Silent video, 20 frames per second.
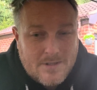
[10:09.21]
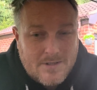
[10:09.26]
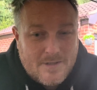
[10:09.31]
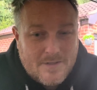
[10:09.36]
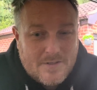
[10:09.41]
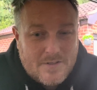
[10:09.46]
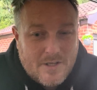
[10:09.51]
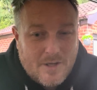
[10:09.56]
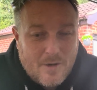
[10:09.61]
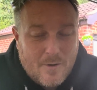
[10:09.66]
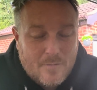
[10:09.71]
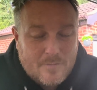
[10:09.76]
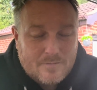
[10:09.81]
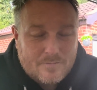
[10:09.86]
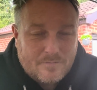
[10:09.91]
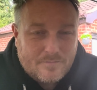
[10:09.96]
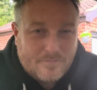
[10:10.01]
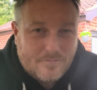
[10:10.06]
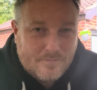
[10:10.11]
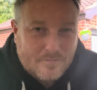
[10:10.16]
So
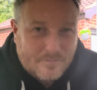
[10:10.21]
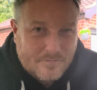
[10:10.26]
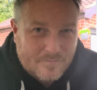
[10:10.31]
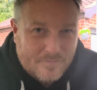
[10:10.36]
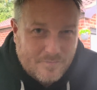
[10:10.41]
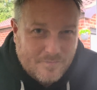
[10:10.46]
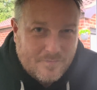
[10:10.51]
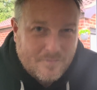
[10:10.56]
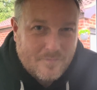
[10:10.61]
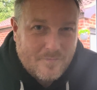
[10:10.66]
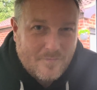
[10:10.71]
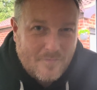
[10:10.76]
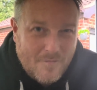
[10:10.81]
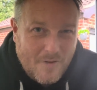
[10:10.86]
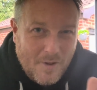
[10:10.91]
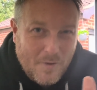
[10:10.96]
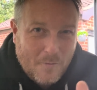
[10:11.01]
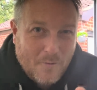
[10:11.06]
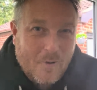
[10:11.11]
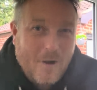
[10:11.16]

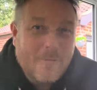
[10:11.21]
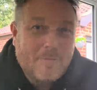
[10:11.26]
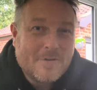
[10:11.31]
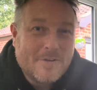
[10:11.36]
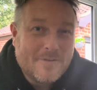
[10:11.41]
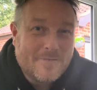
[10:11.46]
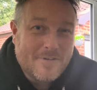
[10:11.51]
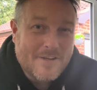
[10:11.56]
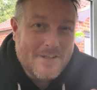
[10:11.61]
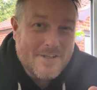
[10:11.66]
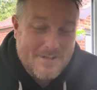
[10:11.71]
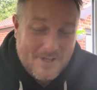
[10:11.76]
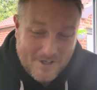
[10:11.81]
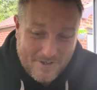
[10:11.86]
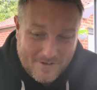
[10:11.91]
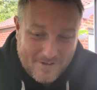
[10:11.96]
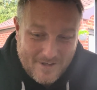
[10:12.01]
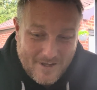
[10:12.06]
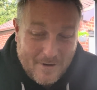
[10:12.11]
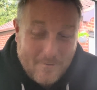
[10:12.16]
what I'm going to finish
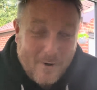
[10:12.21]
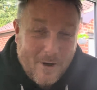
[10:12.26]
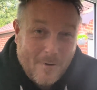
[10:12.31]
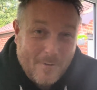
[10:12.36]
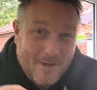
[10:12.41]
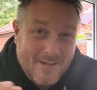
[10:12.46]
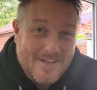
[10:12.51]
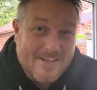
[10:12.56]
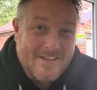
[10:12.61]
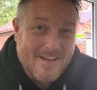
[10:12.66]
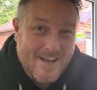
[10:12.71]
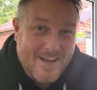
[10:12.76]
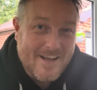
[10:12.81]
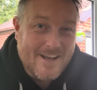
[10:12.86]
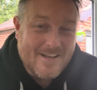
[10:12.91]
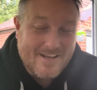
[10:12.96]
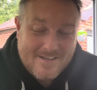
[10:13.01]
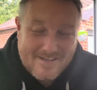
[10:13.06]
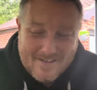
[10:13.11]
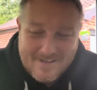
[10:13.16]
on, what I will say
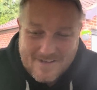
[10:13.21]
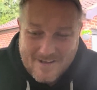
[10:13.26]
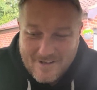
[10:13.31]
is,